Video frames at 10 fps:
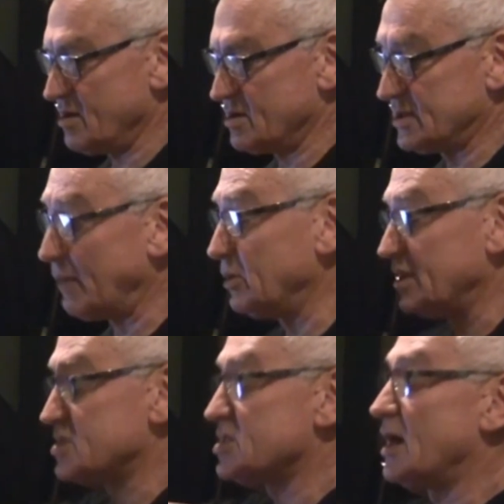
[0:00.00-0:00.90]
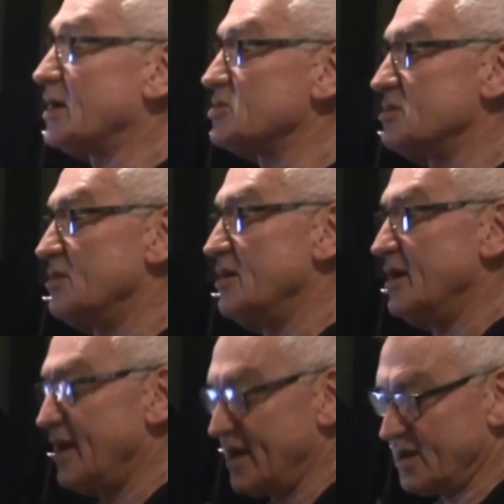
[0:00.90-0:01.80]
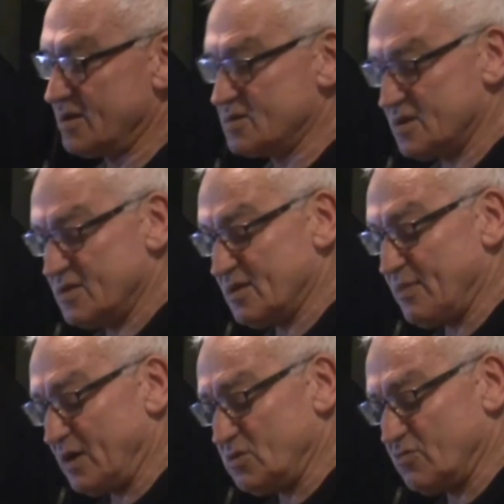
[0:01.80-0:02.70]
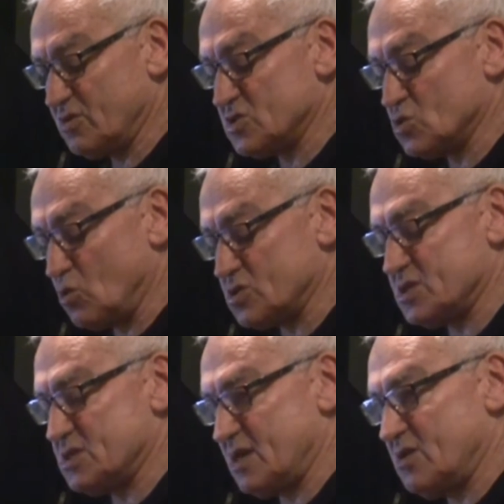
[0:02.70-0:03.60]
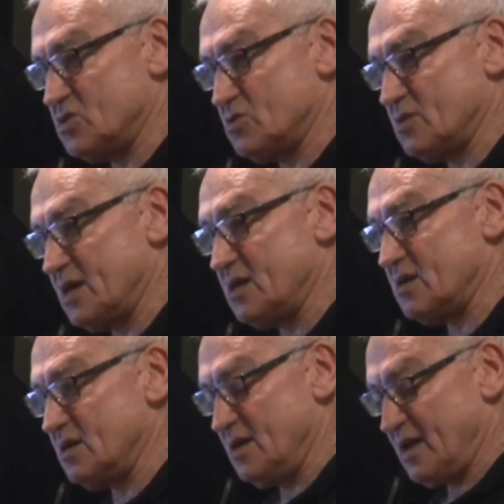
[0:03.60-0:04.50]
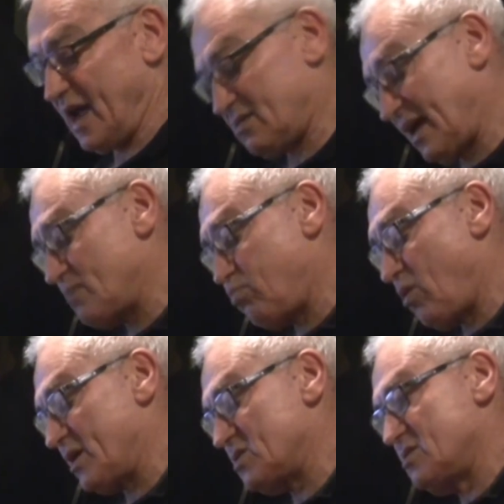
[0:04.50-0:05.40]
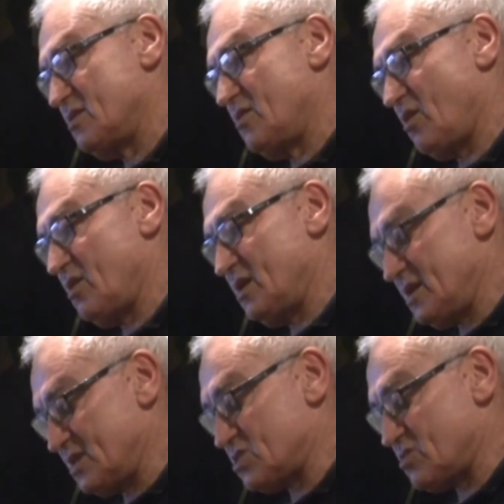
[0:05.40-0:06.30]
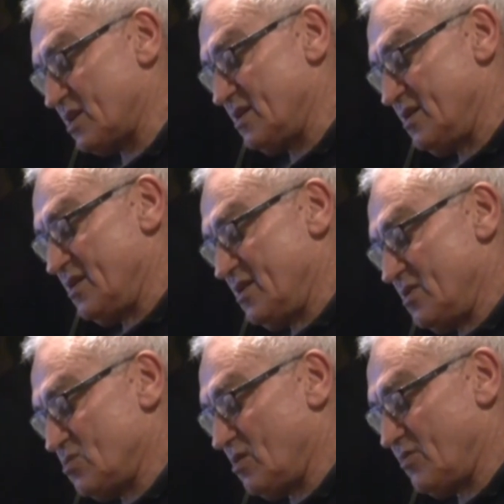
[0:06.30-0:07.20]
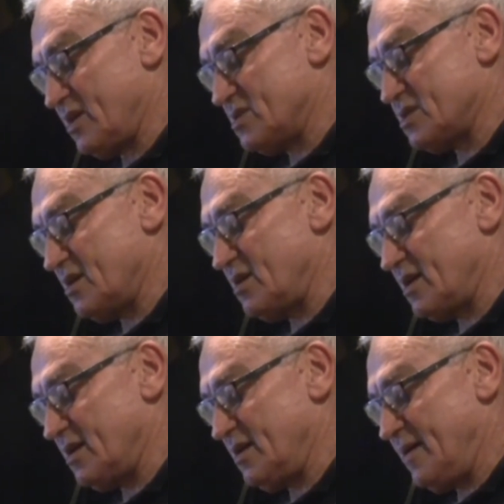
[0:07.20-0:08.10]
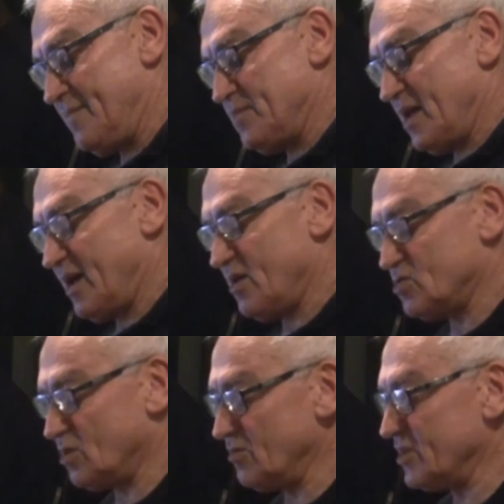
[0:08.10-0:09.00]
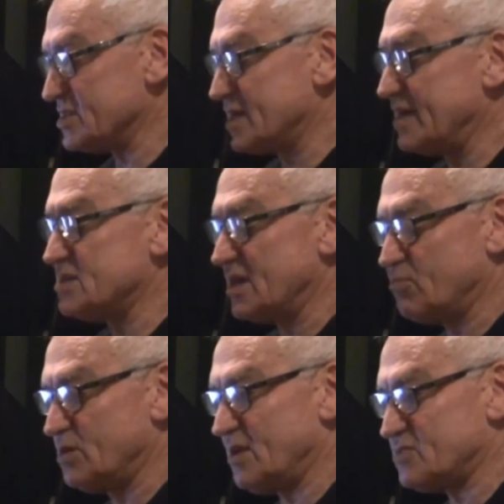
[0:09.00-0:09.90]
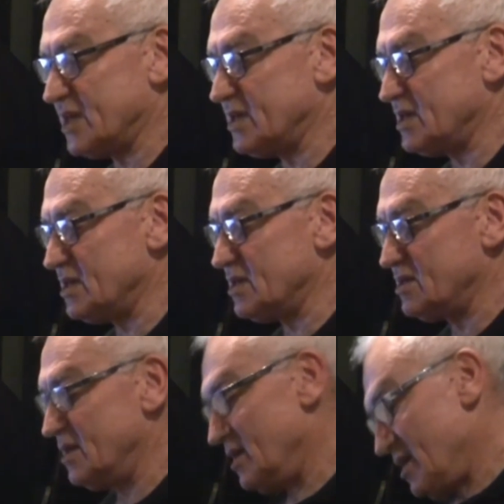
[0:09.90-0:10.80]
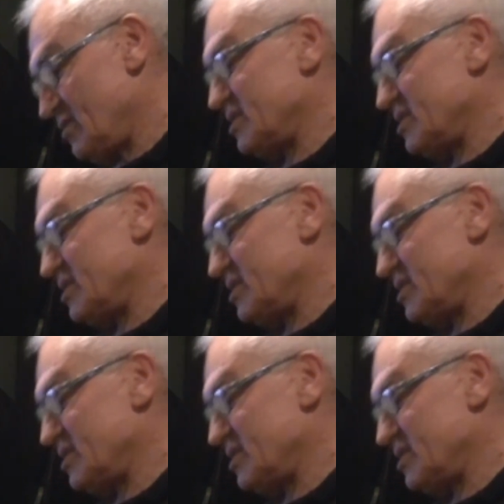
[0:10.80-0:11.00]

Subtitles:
doubled its size. And the amount of resources that it took in at that point in history, 12 years earlier, 12 years later, it would have taken in the